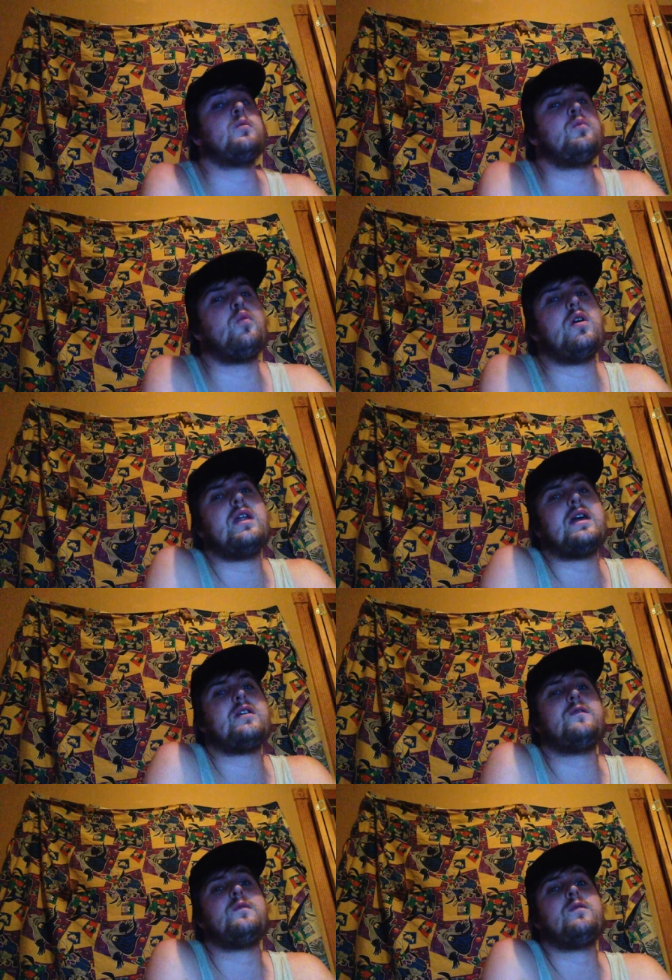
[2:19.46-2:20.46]
One out
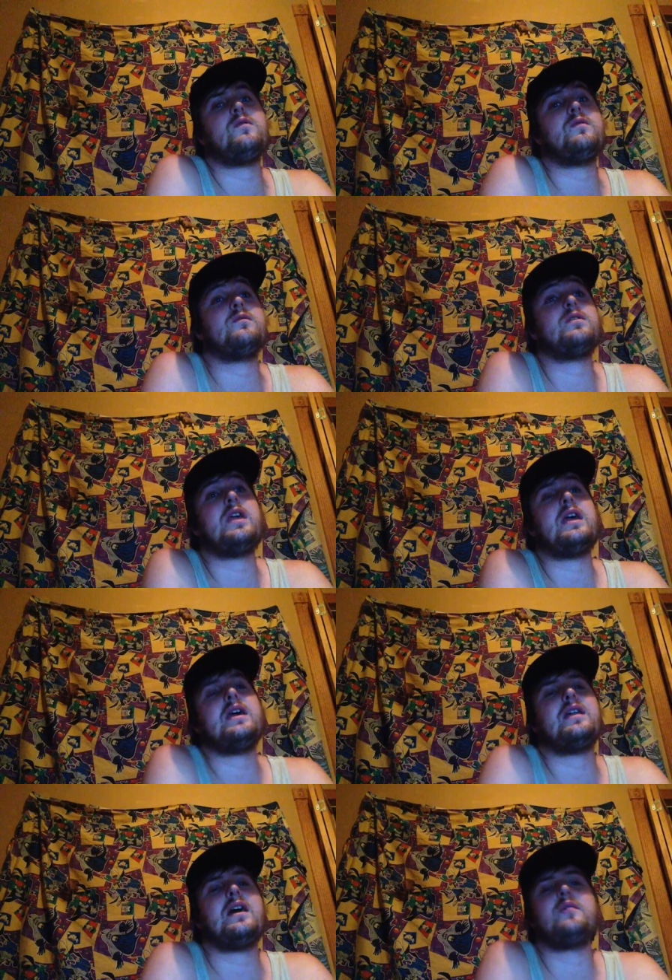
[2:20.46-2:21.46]
of
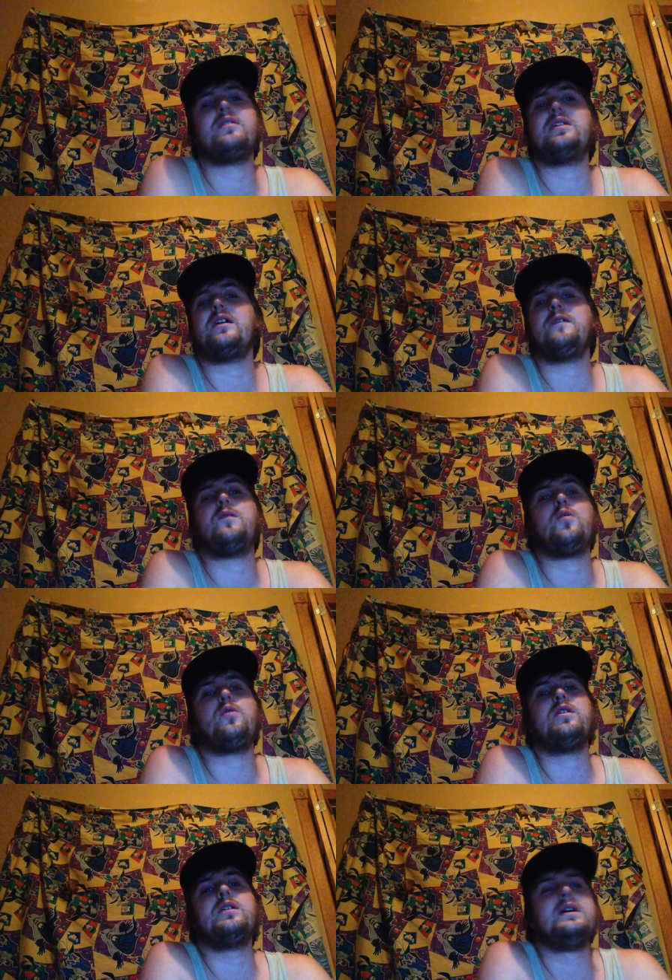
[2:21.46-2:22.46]
ten, I would say a
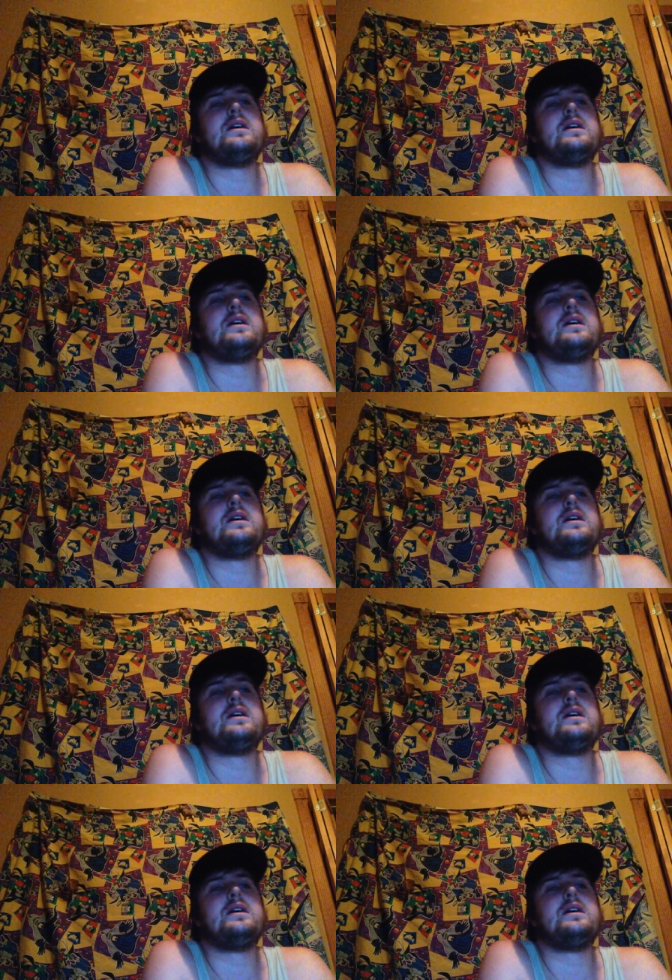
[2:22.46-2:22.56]
four.